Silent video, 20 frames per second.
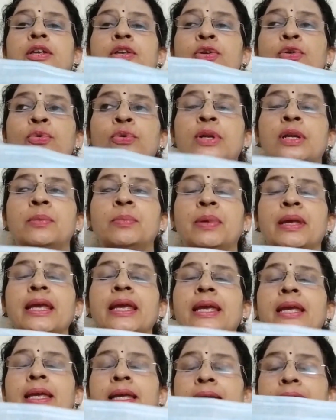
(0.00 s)
you will
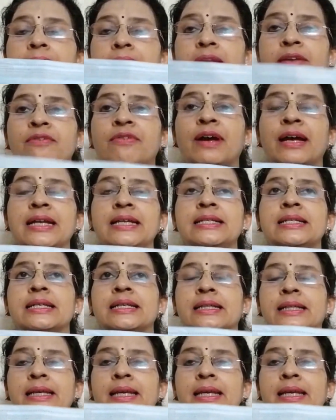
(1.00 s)
be inviting